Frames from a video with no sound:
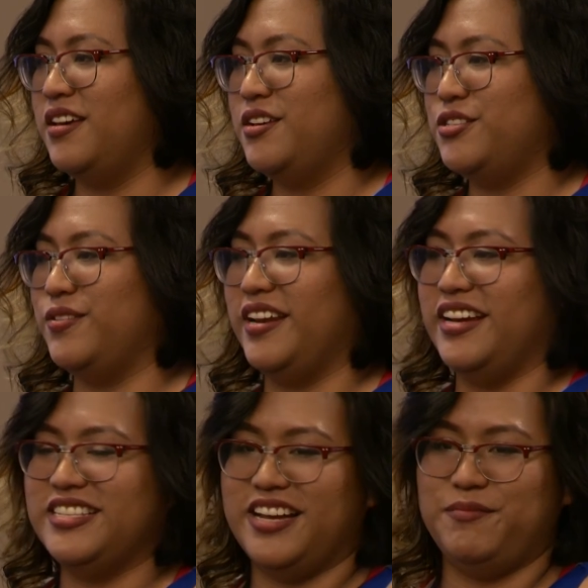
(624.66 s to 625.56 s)
So the
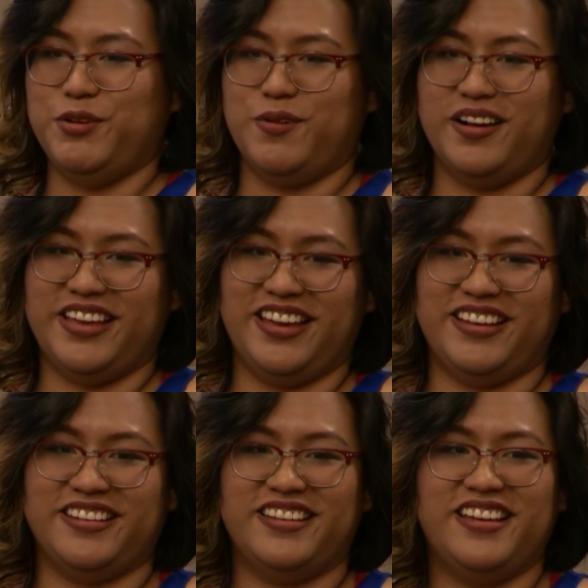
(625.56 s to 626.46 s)
next time you walk
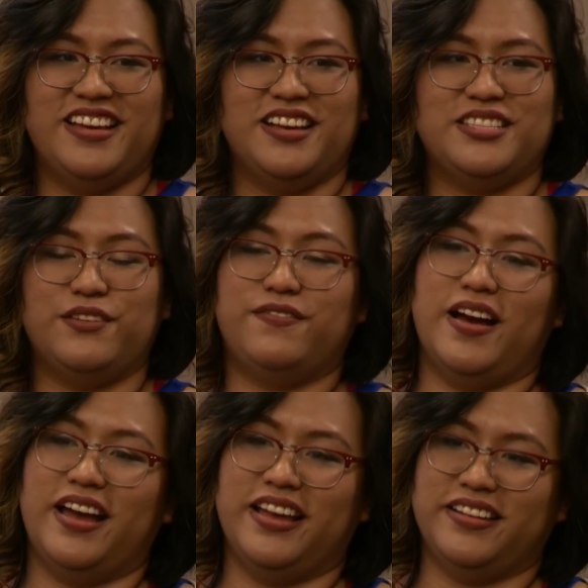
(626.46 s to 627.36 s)
in to
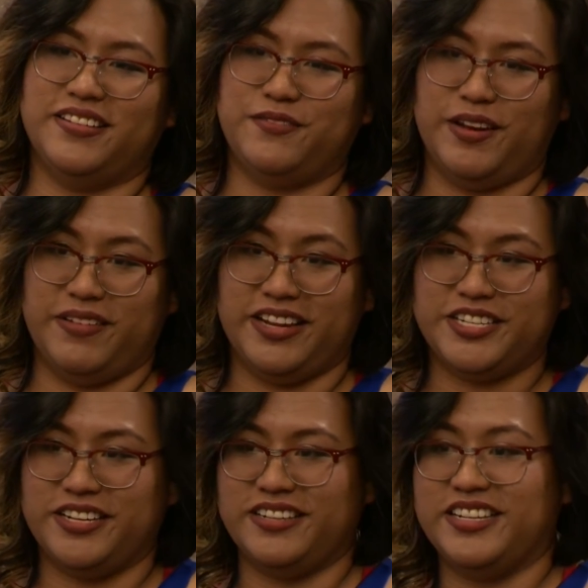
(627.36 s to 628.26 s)
find
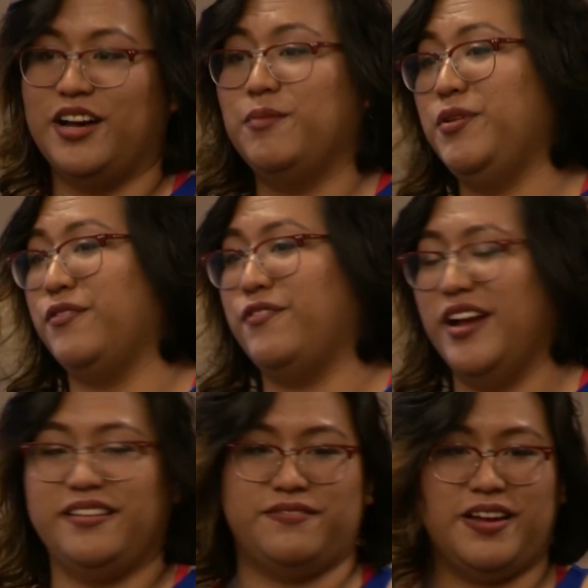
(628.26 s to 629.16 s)
foundation, to help your
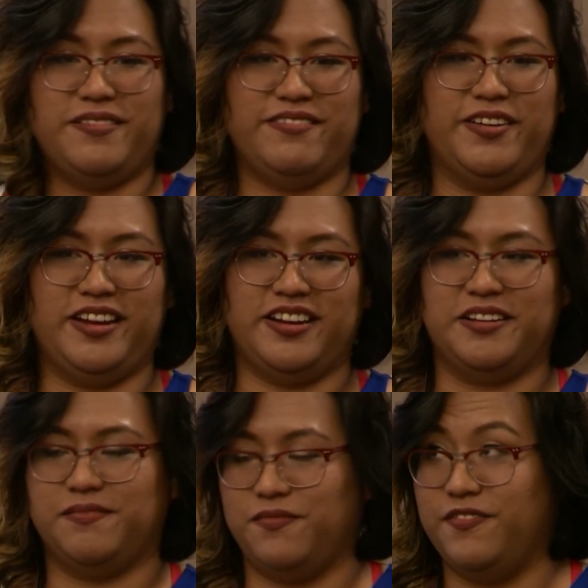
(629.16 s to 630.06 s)
friend
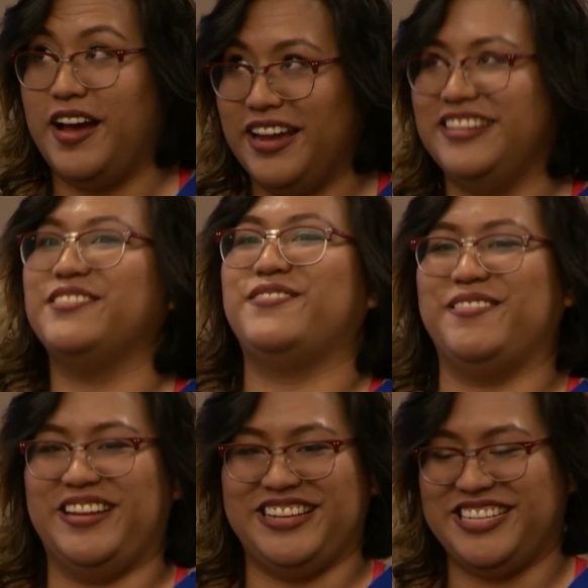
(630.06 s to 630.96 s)
find
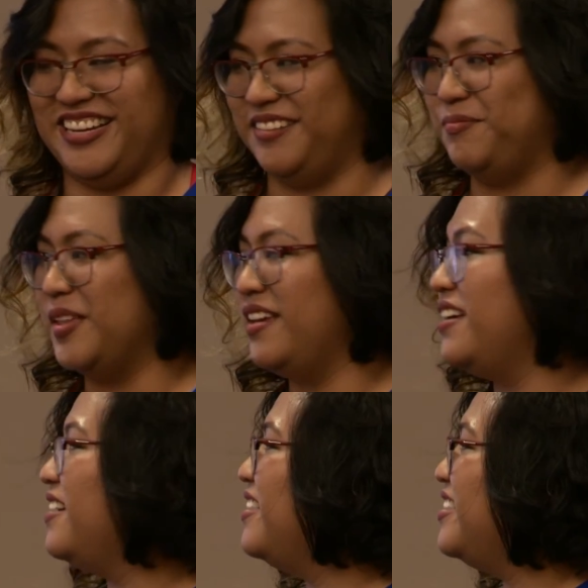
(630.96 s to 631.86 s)
foundation,
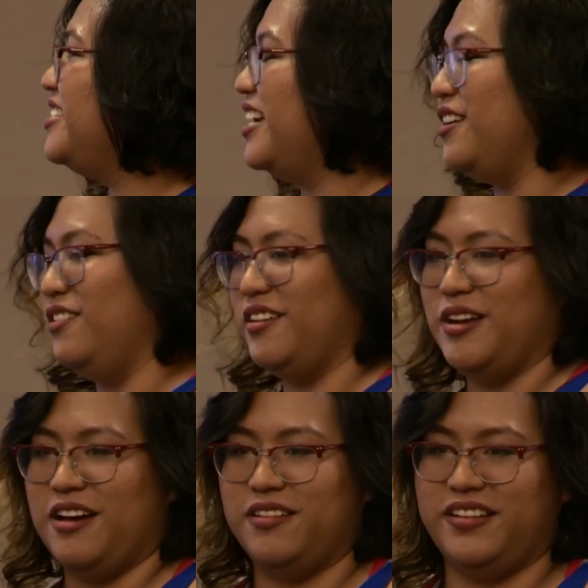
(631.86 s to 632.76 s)
take a look at
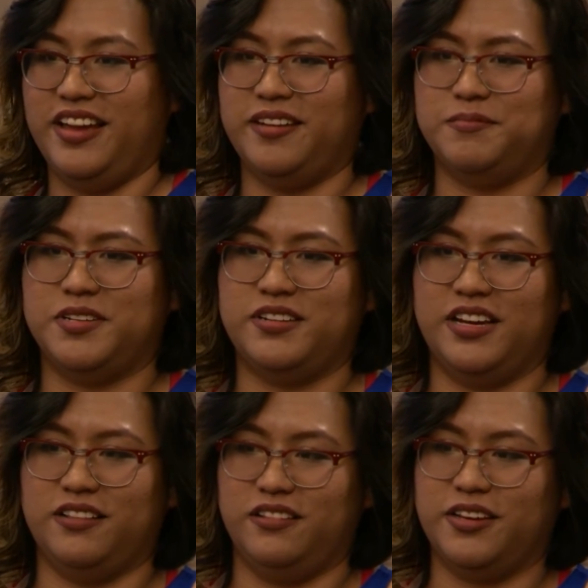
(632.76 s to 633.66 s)
how they're named.
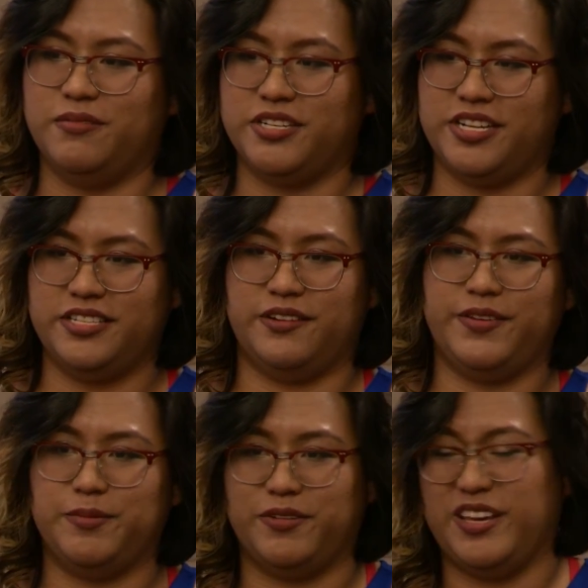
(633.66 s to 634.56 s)
Take a look at what shades are
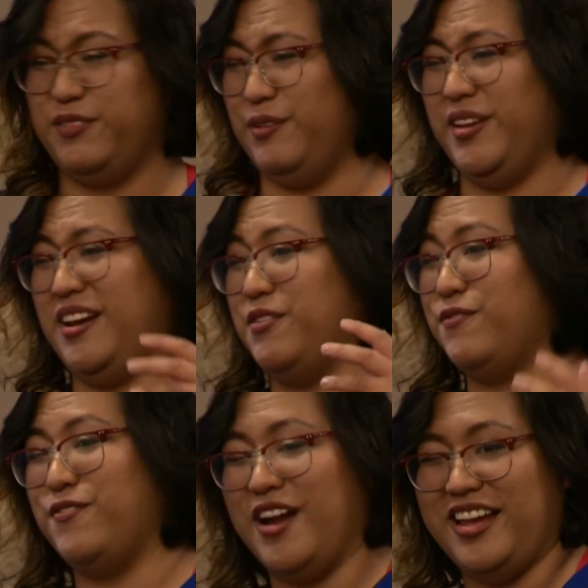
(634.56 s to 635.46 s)
available. If you even have a
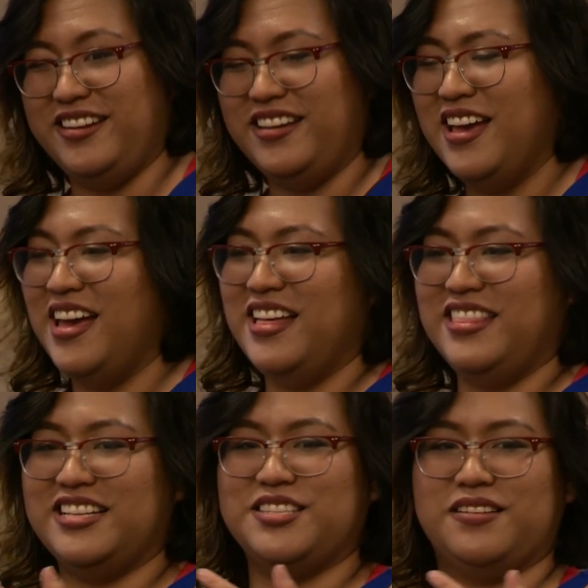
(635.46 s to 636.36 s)
friend
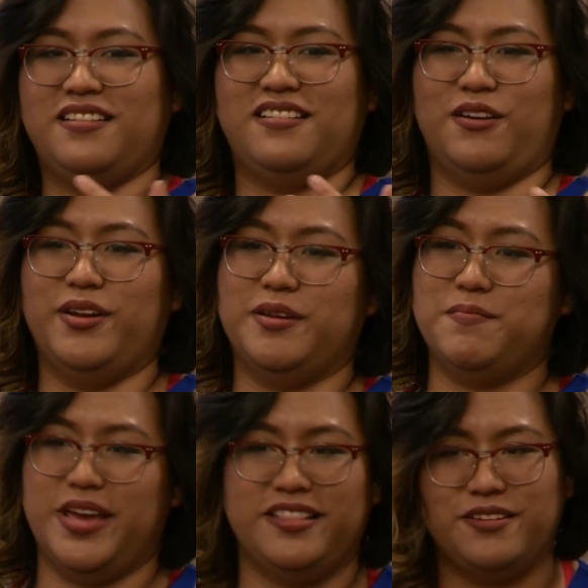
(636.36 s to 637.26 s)
that's going to
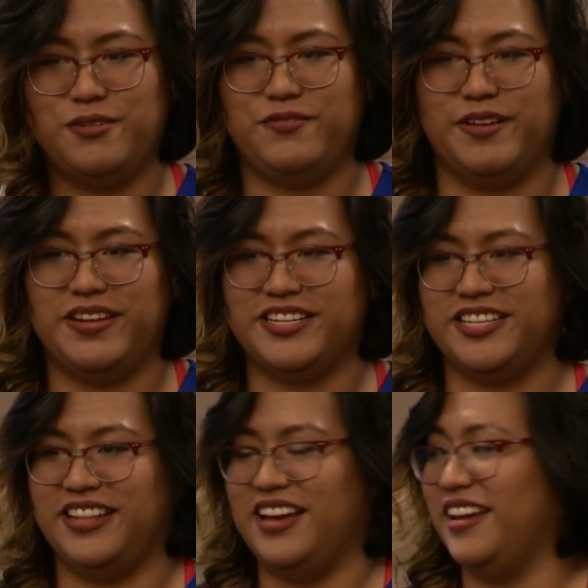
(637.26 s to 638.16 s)
make their own
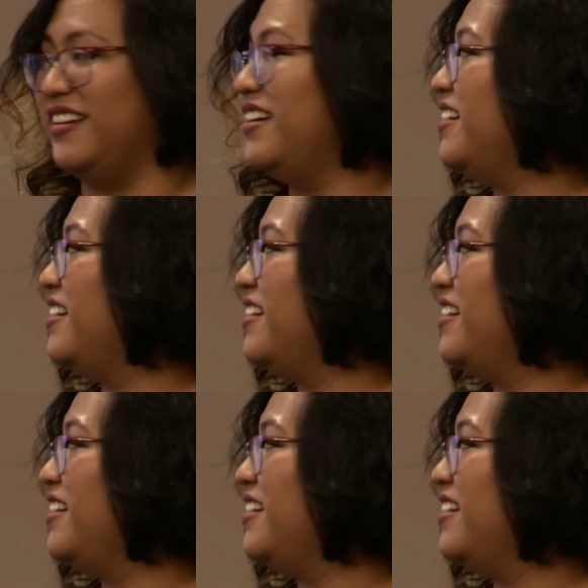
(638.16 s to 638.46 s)
foundation line,